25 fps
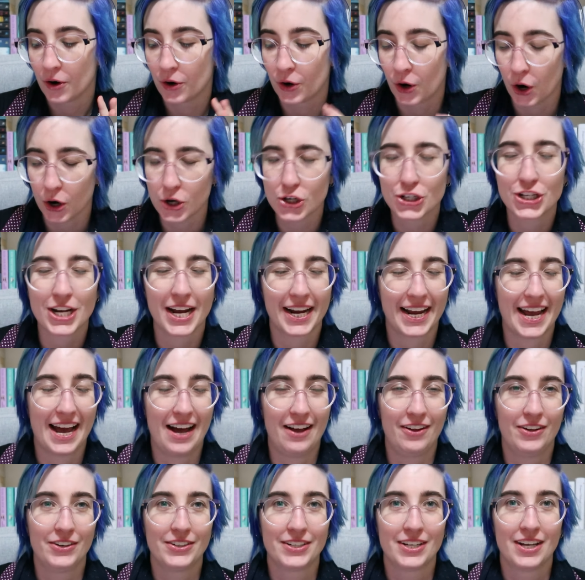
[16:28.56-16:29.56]
go check
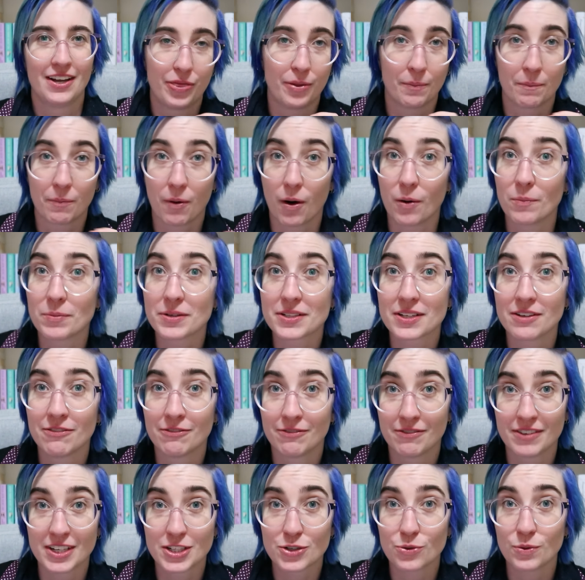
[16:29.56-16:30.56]
out the prompt
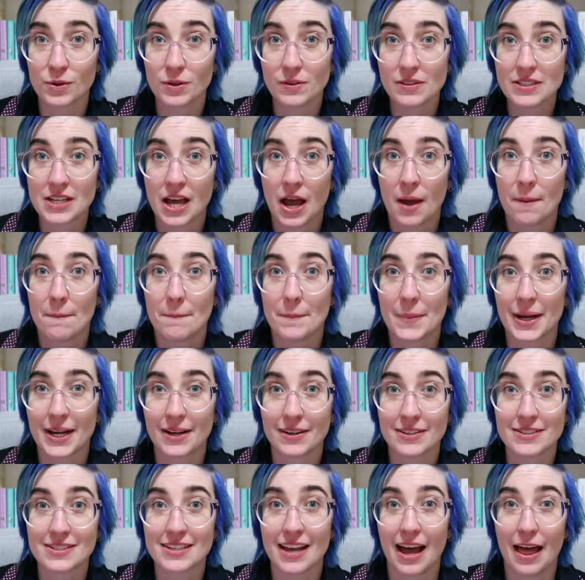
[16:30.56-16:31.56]
visuals,
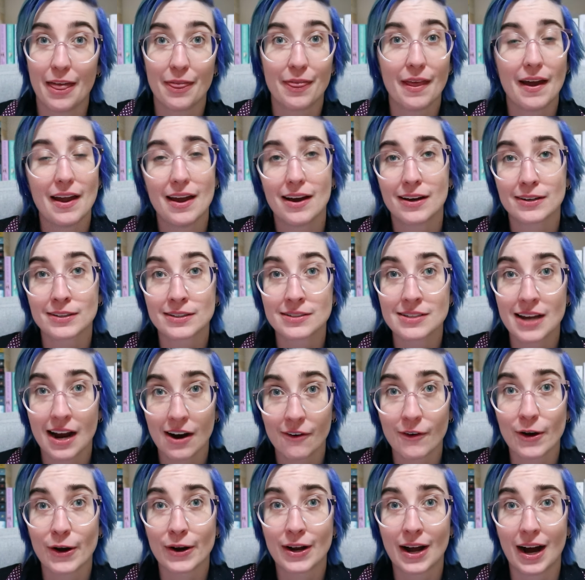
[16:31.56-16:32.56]
because they are
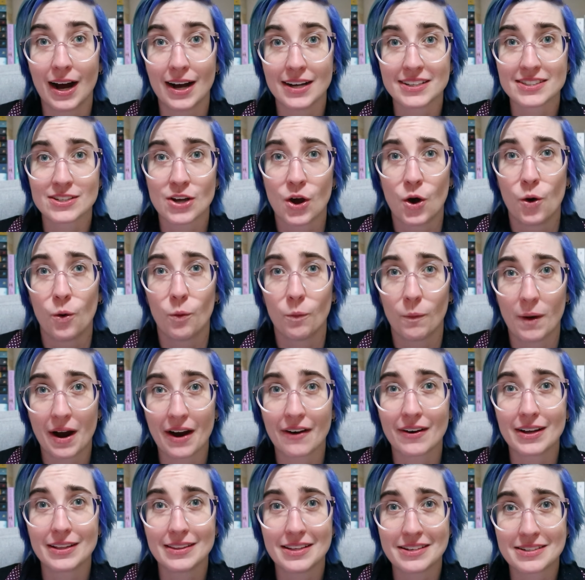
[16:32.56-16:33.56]
tarot cards
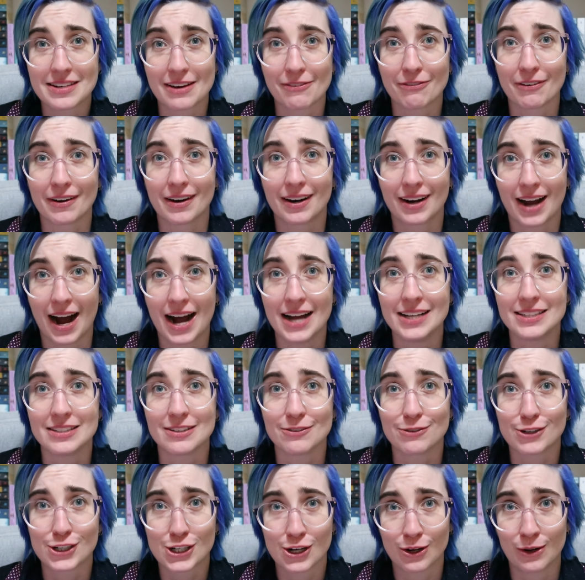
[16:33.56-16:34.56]
wearing the different kinds
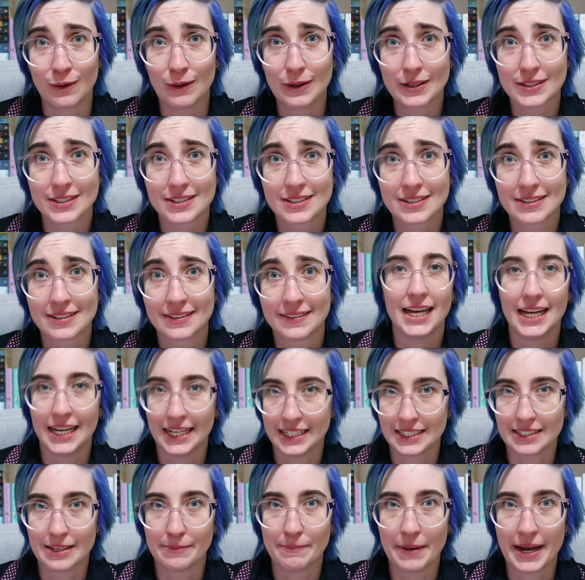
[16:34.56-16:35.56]
of shorts.
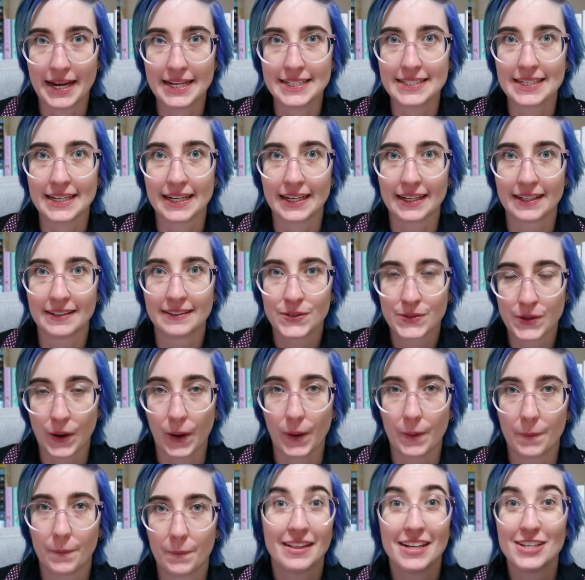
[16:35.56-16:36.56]
It's amazing.
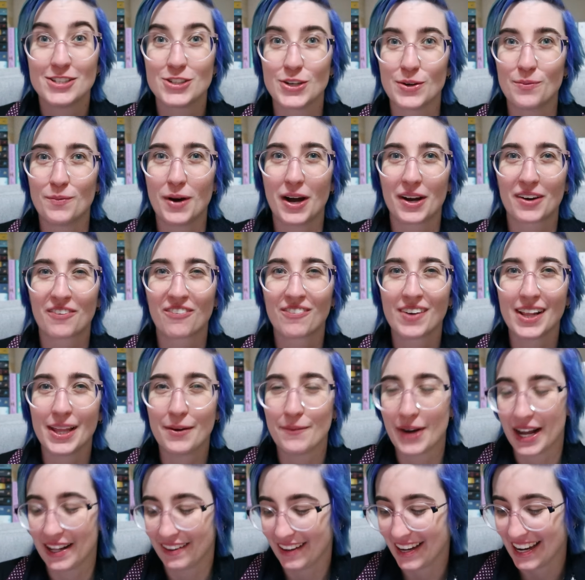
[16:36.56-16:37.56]
So these two work
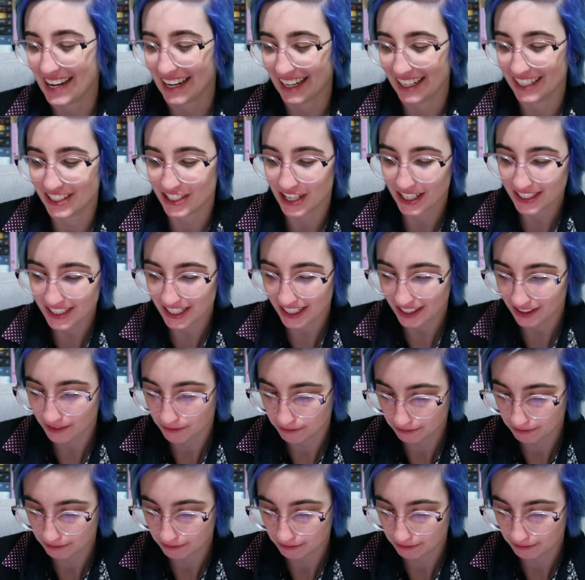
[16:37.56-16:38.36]
really well in conjunction.